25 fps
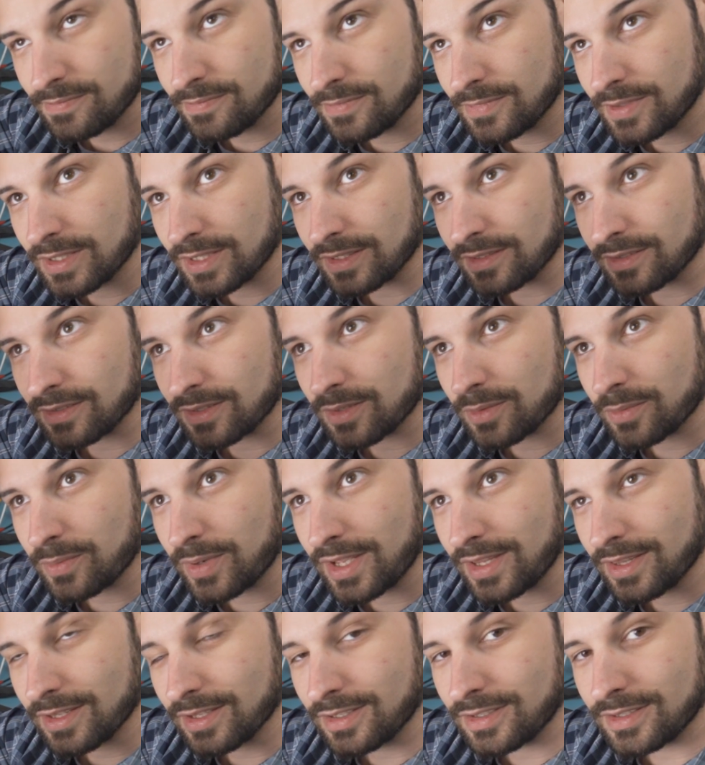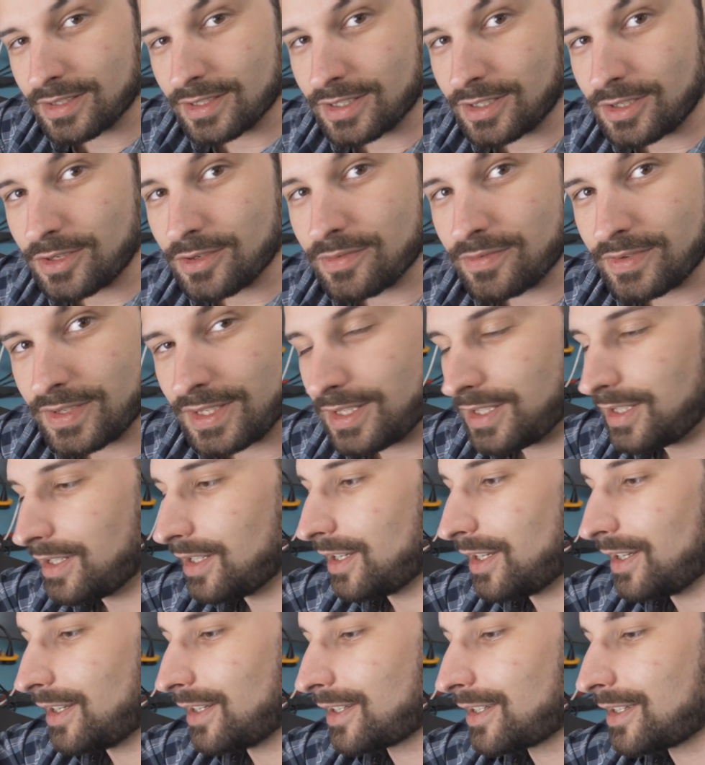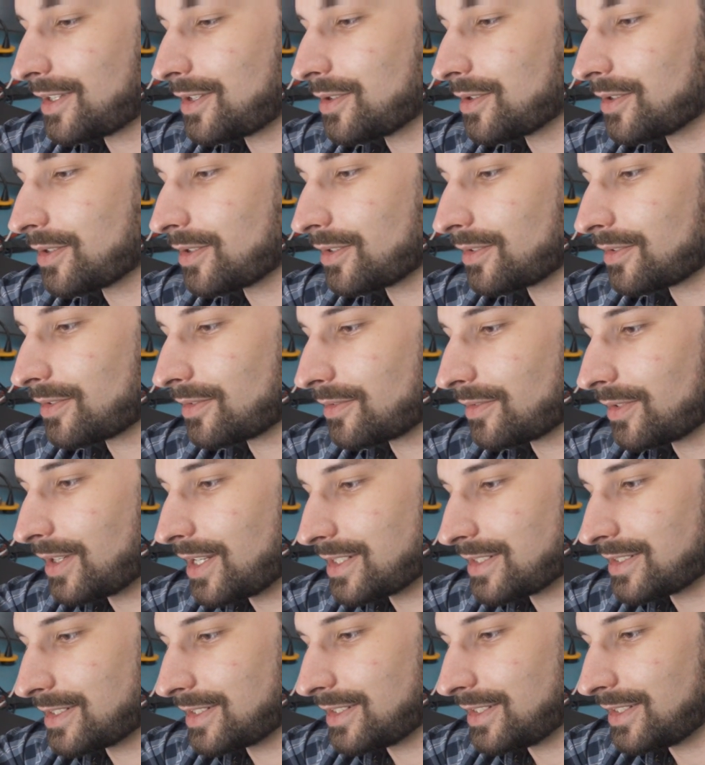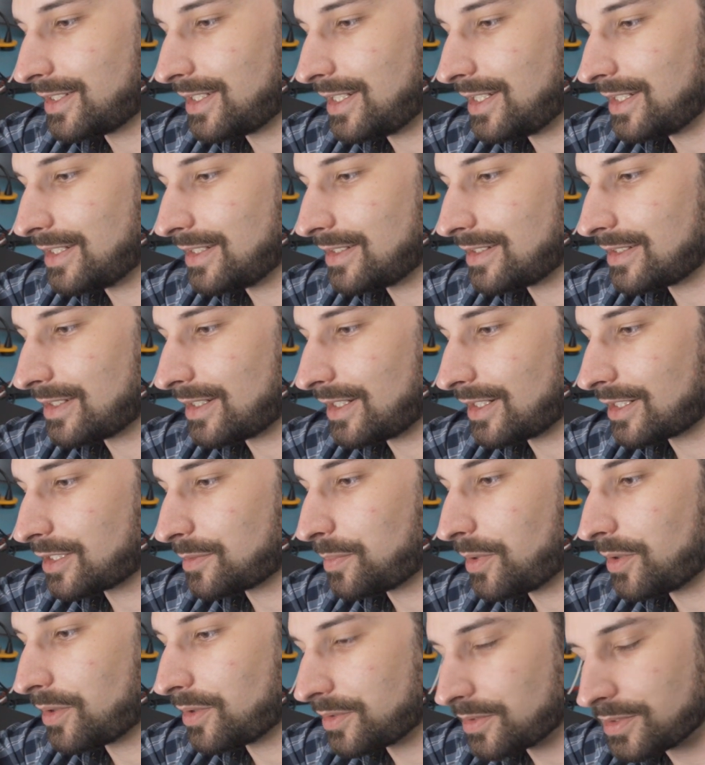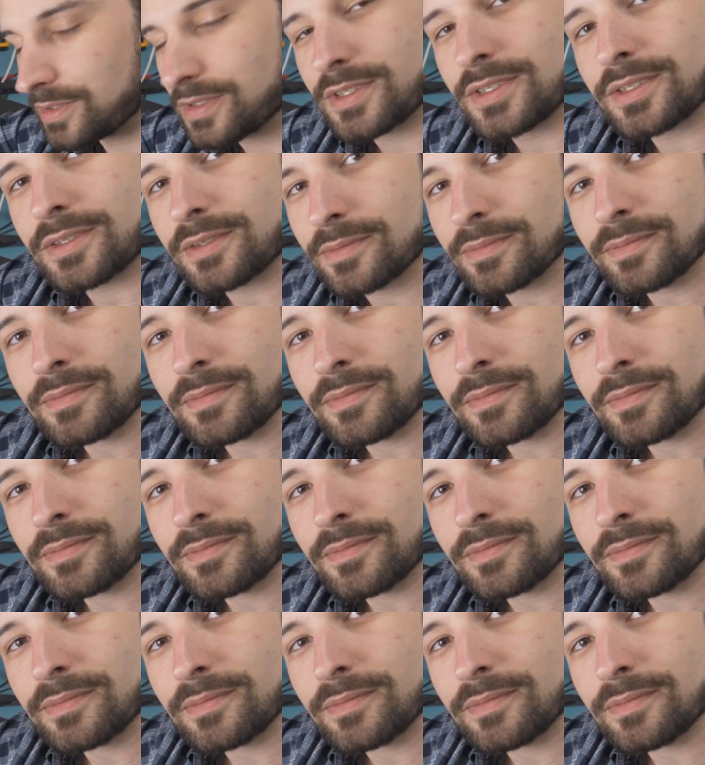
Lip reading: the way that the UV cure resin is exposed,